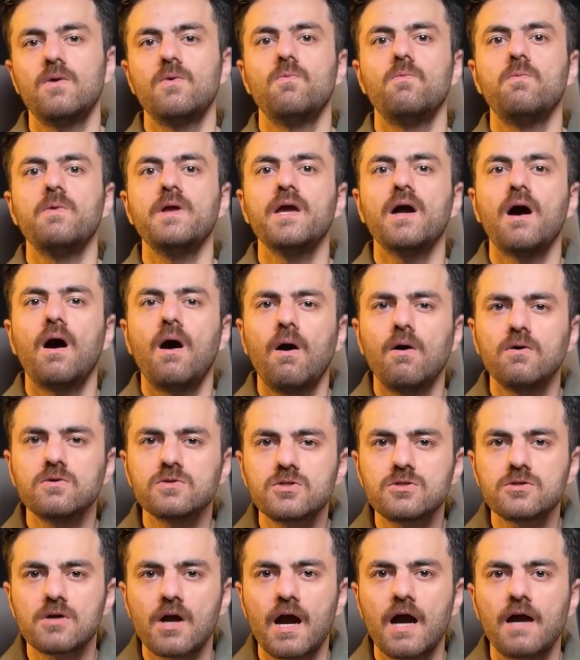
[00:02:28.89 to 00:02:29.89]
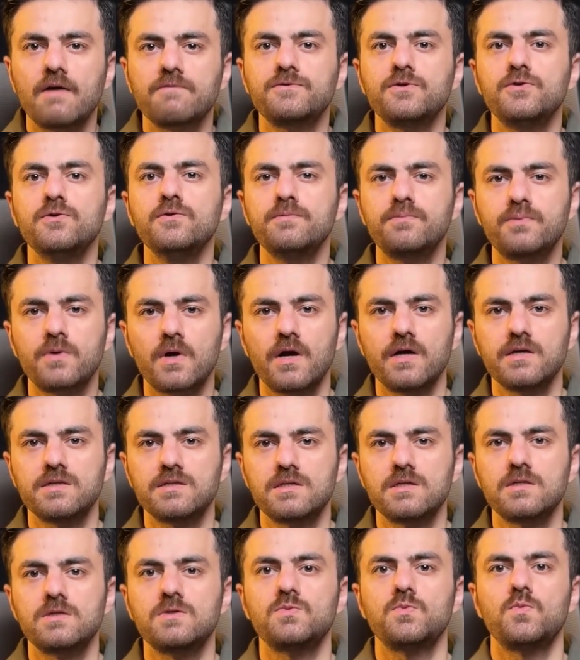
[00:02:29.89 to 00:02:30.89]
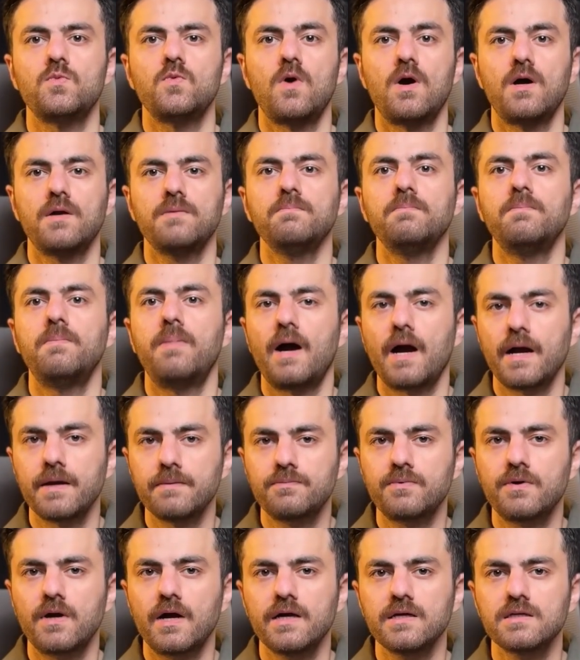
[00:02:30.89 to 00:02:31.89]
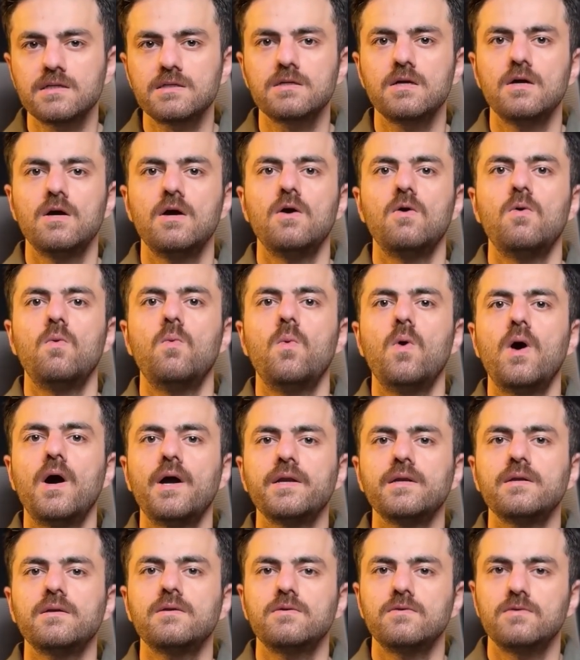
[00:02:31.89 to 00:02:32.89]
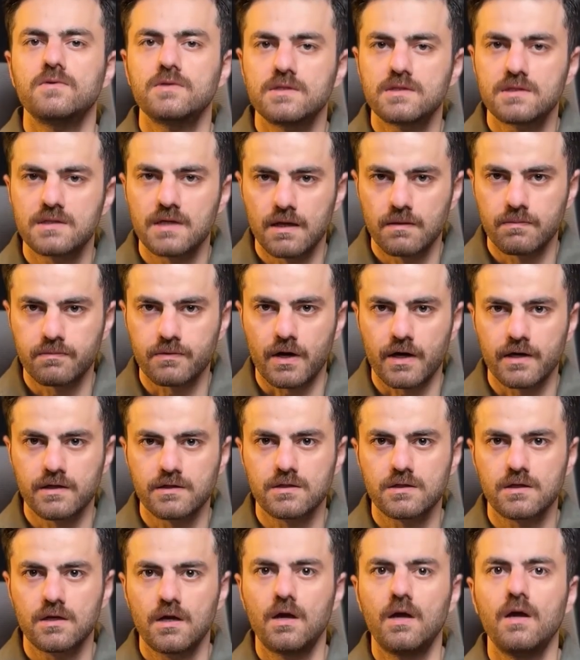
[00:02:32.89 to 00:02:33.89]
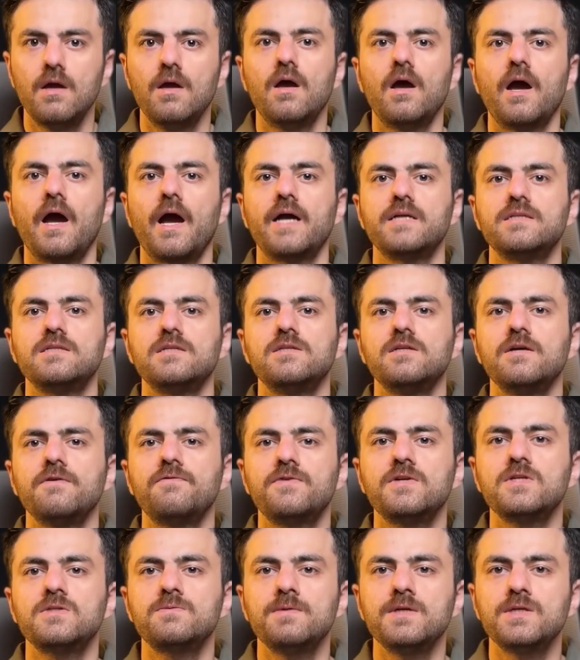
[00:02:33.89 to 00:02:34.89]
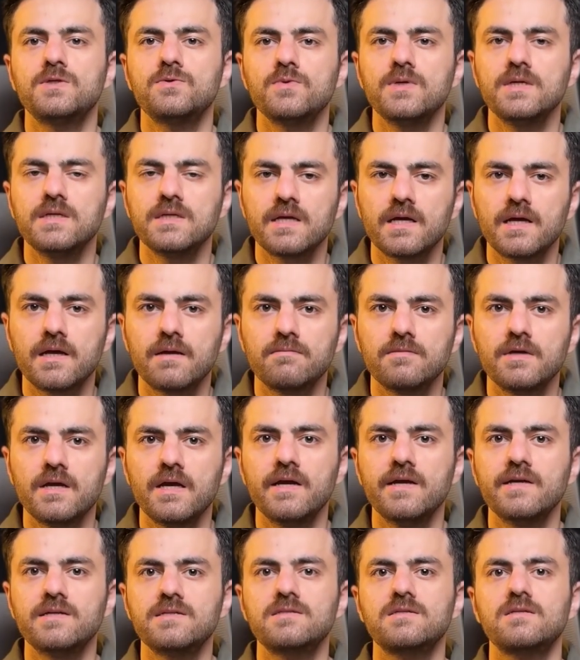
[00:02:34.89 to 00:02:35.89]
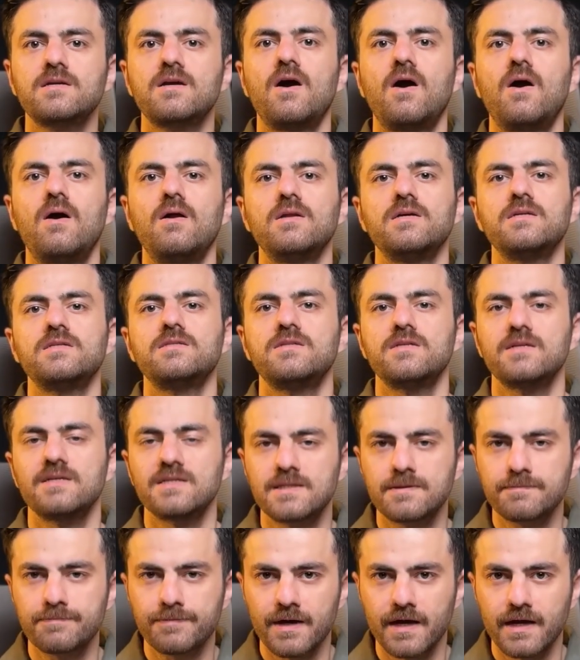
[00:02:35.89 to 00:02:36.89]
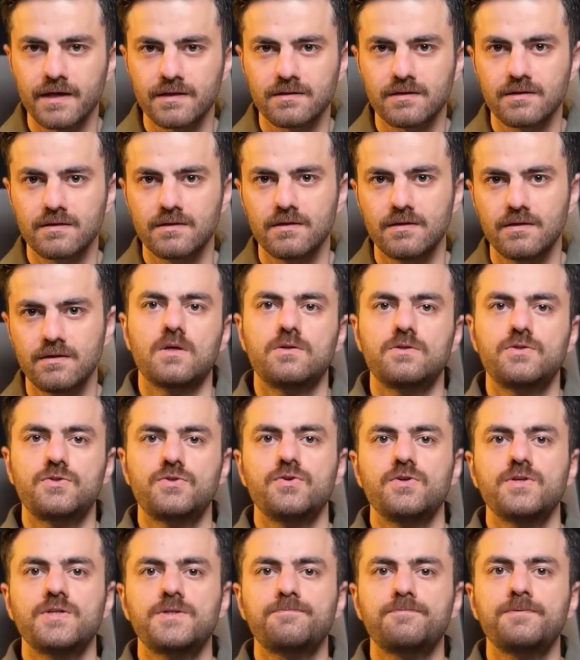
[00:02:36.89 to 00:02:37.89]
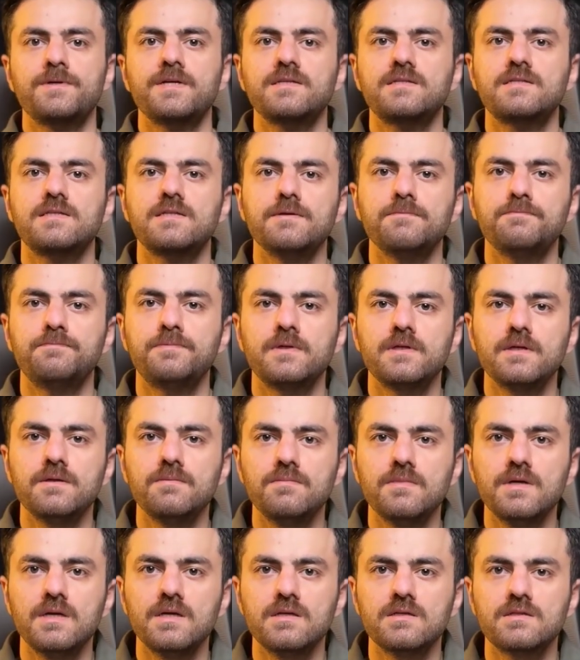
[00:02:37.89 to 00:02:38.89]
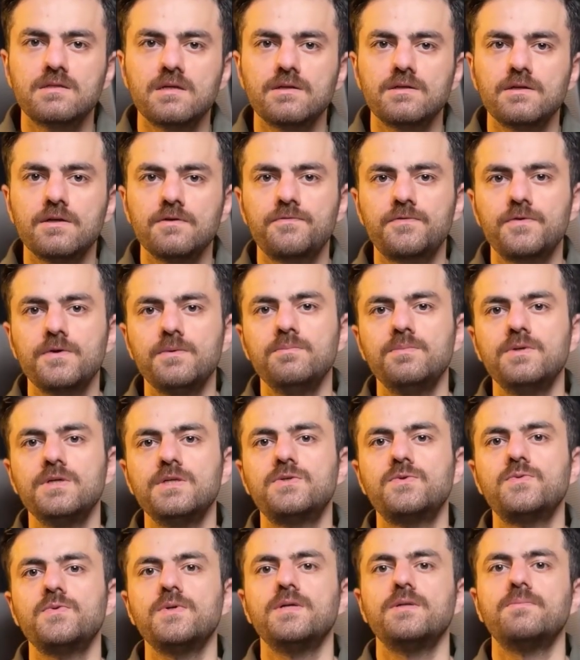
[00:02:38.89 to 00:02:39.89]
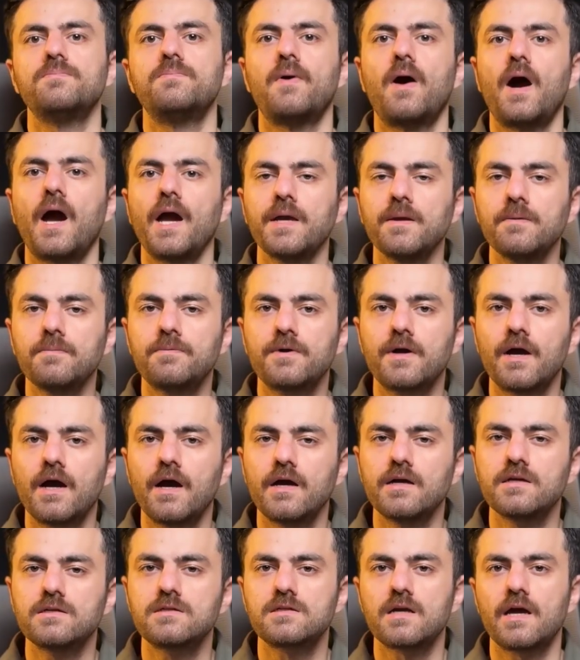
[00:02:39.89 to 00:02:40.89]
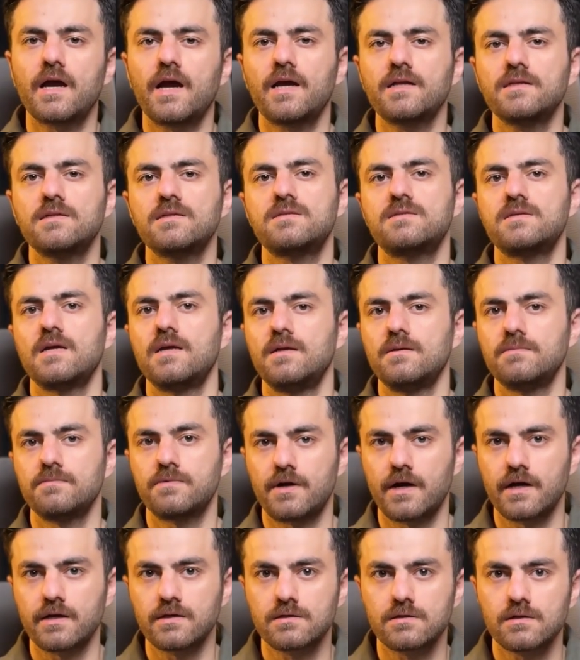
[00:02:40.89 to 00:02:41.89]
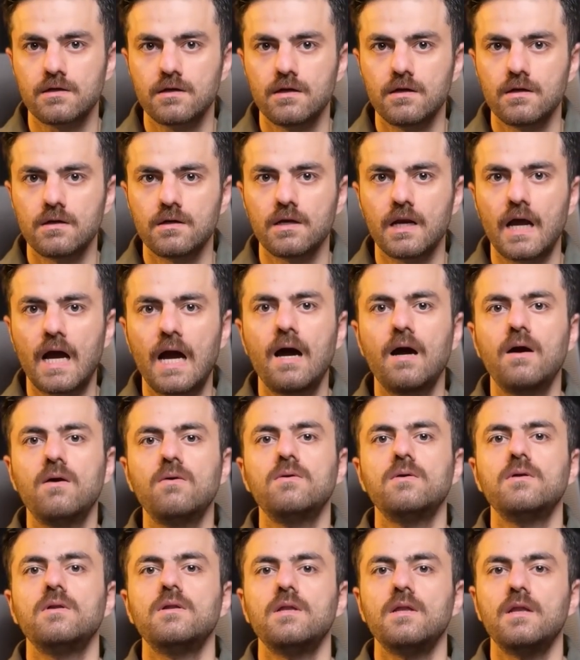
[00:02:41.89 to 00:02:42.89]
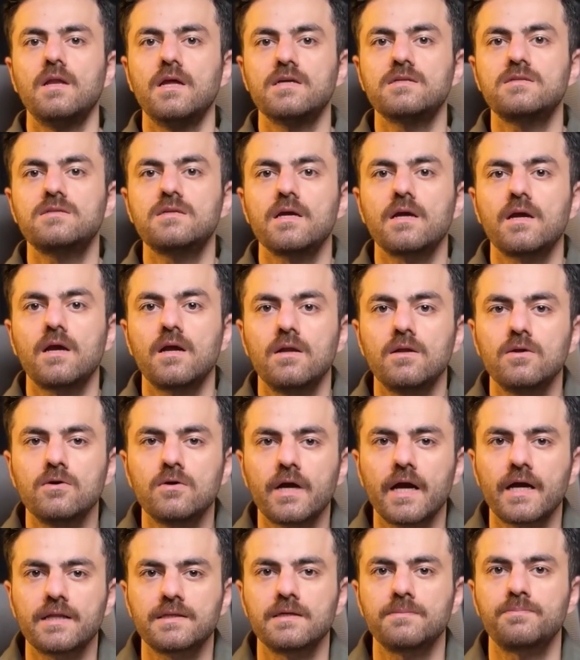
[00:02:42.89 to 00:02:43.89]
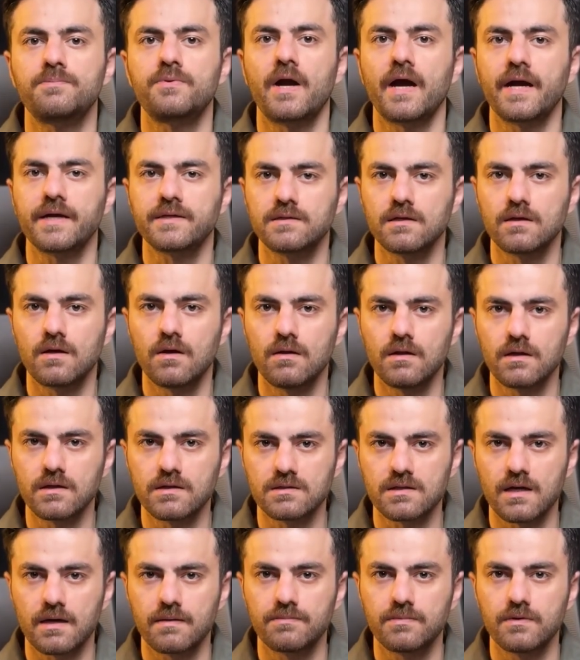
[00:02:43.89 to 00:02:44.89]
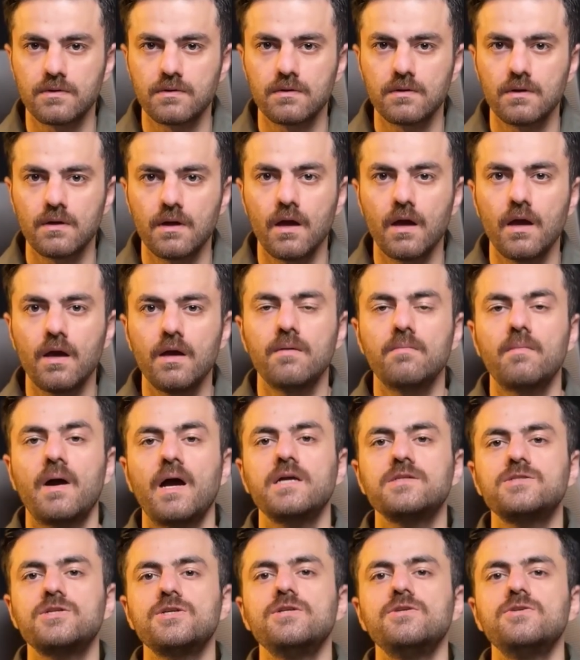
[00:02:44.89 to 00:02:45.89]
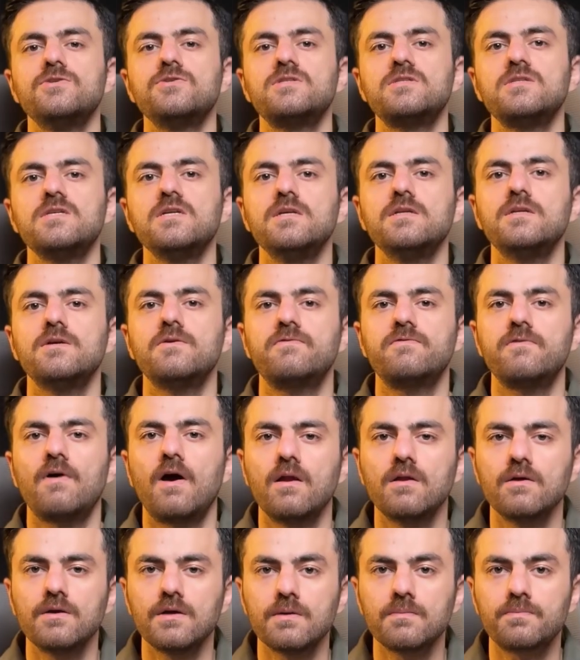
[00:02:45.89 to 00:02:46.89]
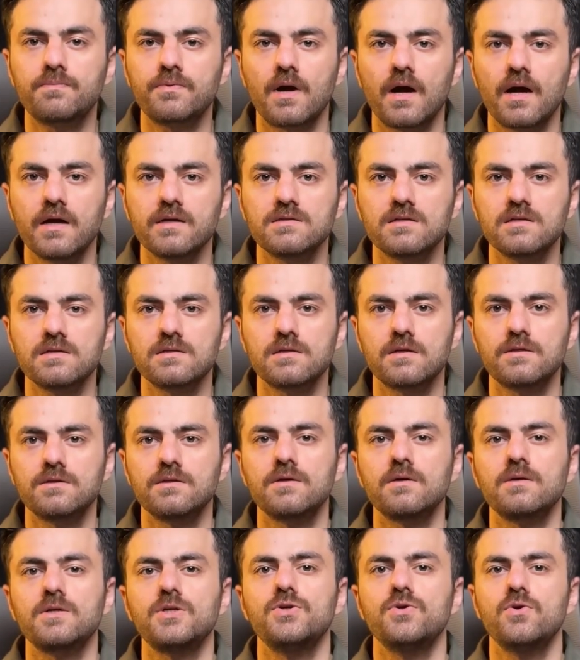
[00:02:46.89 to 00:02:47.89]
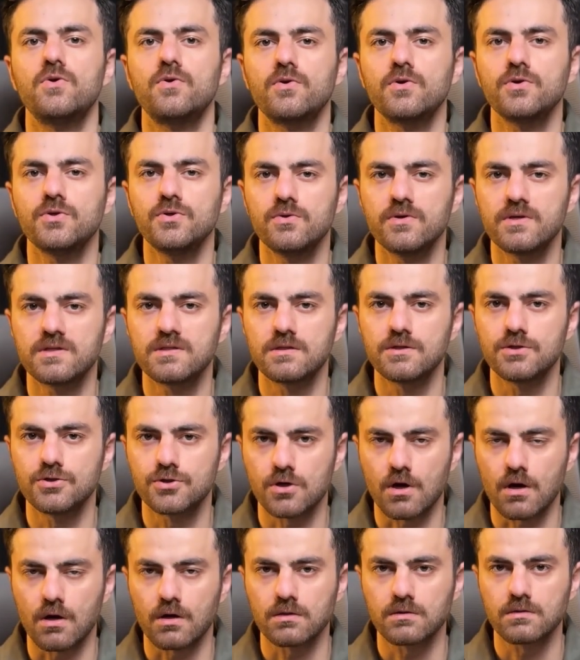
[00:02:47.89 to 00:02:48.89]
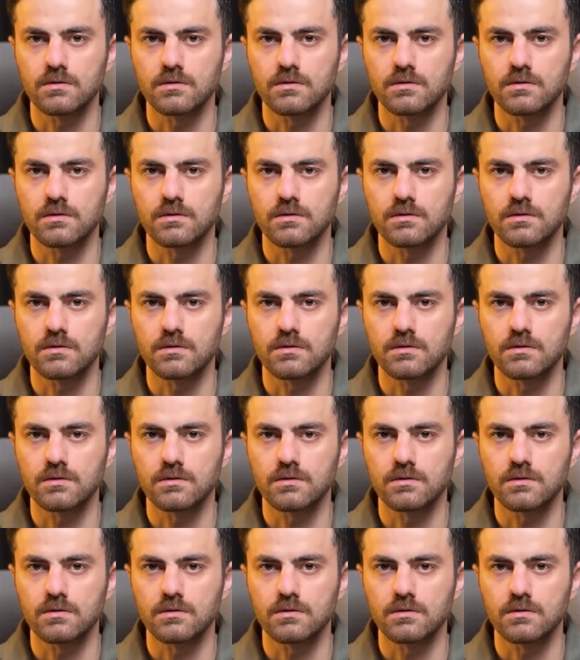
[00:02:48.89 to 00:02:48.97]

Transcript: We also have two prices, one buy price, one sell price. And the difference between them is called the spread. So spread simply means the difference between buying price and the selling price. Now let's take a look at the practical example. Imagine you see the following prices on the Euro USD chart.